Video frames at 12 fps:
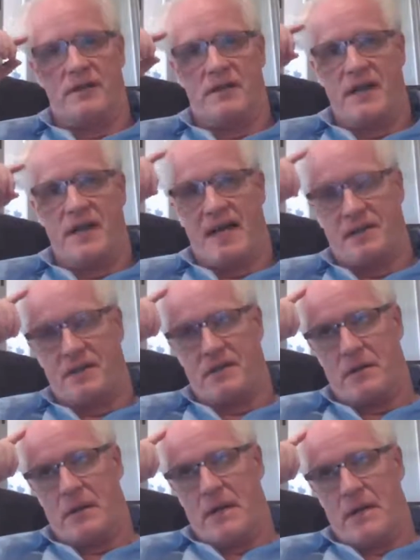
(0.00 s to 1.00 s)
the taxes.
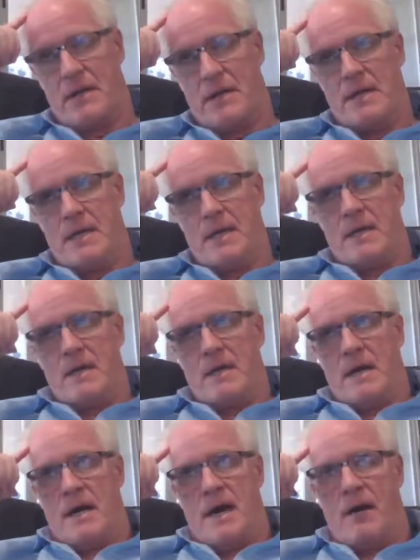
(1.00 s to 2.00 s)

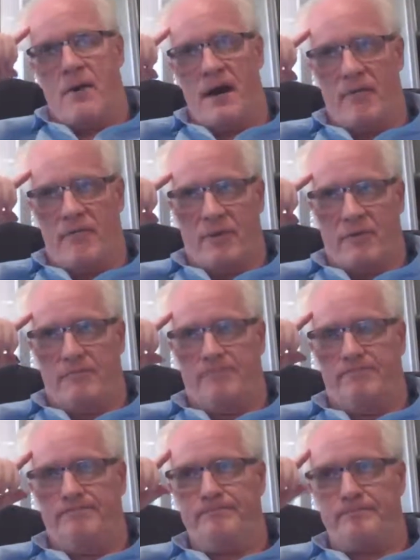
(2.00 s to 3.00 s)
However,
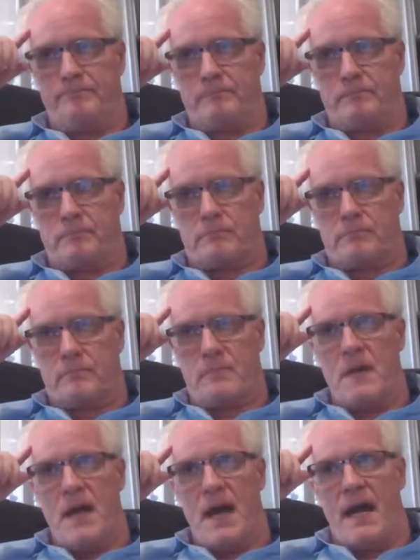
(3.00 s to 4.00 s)

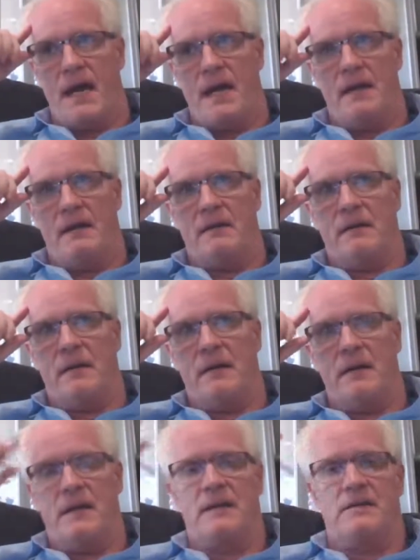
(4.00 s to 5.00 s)
a
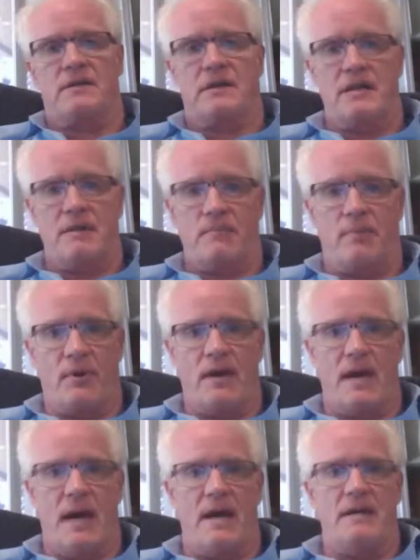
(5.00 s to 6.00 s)
it is
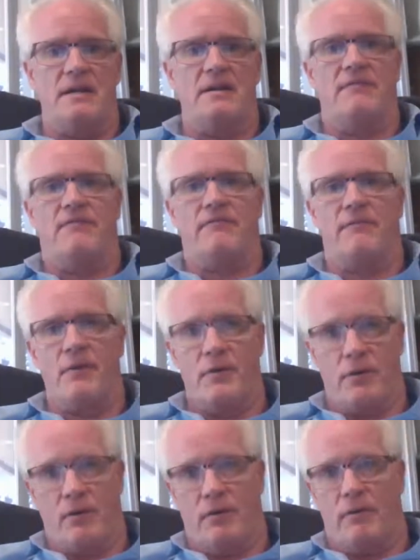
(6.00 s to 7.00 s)
simply a
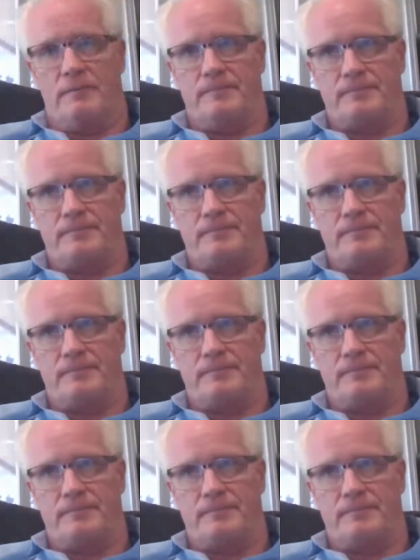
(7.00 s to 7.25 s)
deferral.